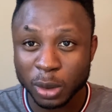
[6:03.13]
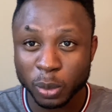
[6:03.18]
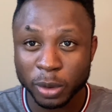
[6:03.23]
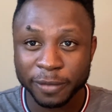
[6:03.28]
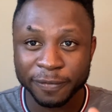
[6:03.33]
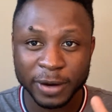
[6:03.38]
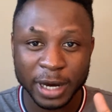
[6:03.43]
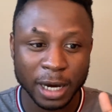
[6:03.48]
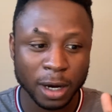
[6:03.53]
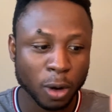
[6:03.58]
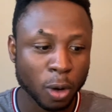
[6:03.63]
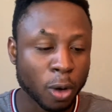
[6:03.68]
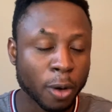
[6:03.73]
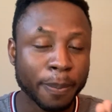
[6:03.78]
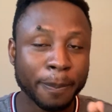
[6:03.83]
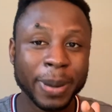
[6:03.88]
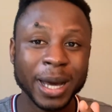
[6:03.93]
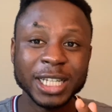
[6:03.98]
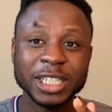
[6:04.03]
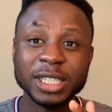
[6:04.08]
waiver or
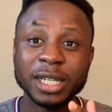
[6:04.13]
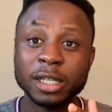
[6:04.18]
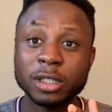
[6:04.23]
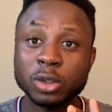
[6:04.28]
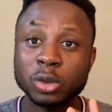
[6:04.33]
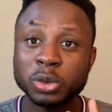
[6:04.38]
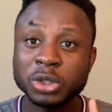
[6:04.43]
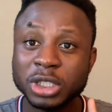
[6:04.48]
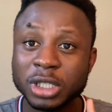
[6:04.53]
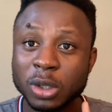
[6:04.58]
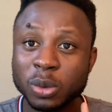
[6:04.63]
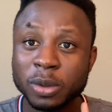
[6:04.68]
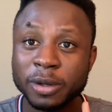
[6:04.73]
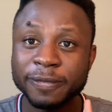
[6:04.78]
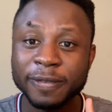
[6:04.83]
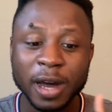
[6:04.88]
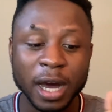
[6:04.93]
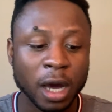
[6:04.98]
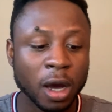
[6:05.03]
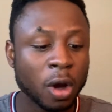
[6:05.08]
partial tuition
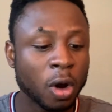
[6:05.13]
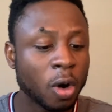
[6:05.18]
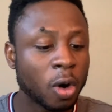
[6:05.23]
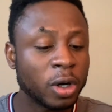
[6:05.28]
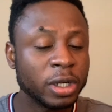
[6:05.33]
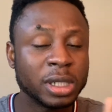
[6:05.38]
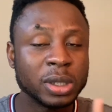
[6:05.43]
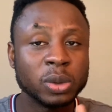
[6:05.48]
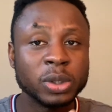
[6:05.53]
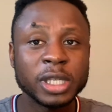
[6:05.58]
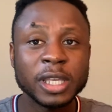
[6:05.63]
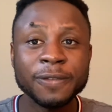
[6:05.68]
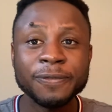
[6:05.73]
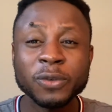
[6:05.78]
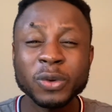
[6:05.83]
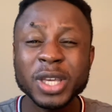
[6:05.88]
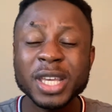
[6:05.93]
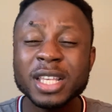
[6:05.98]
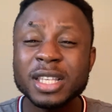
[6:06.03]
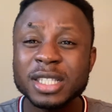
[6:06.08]
waiver, or they will give
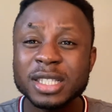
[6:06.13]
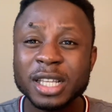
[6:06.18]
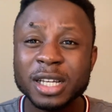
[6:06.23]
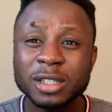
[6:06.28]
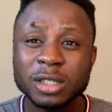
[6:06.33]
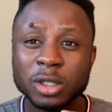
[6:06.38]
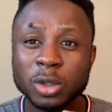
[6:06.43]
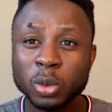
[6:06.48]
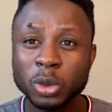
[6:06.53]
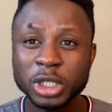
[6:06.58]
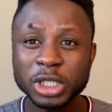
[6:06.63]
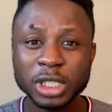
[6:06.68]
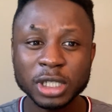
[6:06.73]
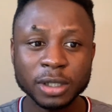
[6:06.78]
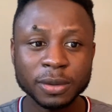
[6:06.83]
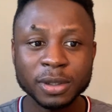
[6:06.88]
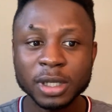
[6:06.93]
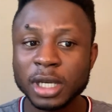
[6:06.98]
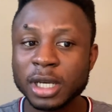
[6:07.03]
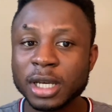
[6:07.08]
you in-state
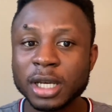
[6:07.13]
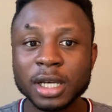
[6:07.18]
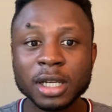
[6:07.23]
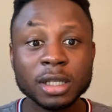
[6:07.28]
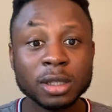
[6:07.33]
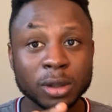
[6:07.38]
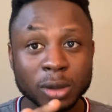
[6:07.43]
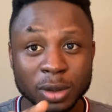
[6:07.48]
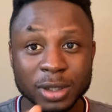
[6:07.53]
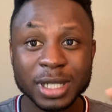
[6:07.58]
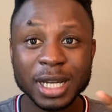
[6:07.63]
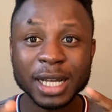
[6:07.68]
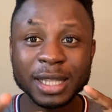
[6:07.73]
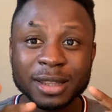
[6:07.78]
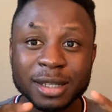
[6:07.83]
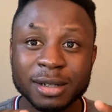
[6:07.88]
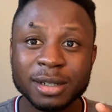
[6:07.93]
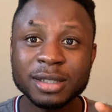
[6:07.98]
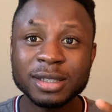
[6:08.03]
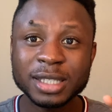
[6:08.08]
tuition. Those are
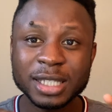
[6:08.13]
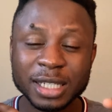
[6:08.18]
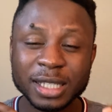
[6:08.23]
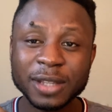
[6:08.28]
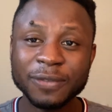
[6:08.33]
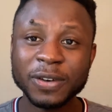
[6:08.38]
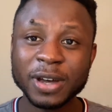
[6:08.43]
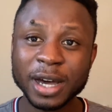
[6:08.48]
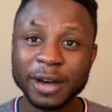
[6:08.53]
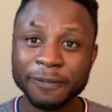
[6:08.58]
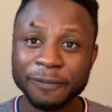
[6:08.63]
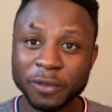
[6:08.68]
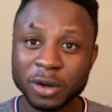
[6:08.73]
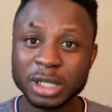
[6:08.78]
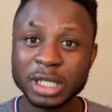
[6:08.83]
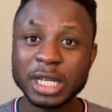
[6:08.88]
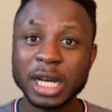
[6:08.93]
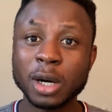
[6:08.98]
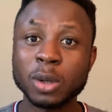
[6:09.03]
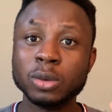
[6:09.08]
three significant
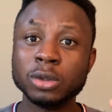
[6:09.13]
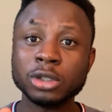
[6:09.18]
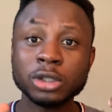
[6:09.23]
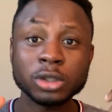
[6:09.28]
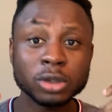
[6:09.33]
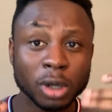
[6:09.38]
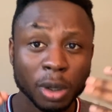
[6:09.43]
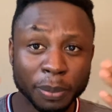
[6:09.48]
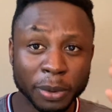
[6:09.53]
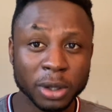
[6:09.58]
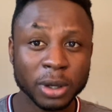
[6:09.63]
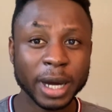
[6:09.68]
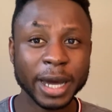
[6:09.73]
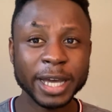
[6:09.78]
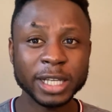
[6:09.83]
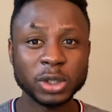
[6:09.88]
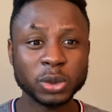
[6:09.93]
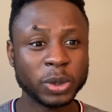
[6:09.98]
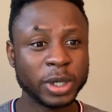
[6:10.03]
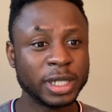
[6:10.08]
funding that will show up on your
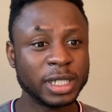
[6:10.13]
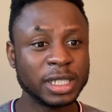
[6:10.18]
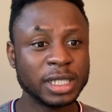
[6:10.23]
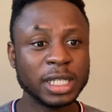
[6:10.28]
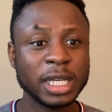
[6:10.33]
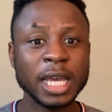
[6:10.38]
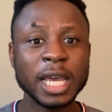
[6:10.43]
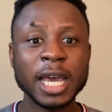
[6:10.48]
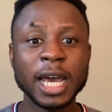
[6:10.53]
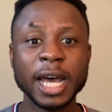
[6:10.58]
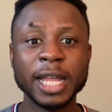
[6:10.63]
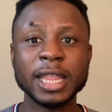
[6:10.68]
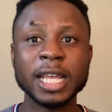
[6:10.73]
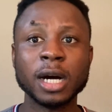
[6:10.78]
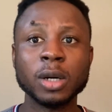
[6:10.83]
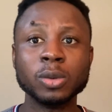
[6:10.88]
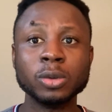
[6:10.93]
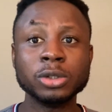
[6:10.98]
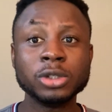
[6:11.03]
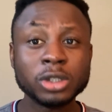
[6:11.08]
I-20 and that
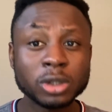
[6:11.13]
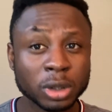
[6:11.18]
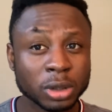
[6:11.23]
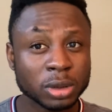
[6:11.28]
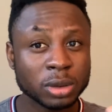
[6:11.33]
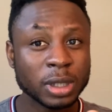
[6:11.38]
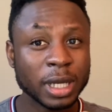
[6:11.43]
will show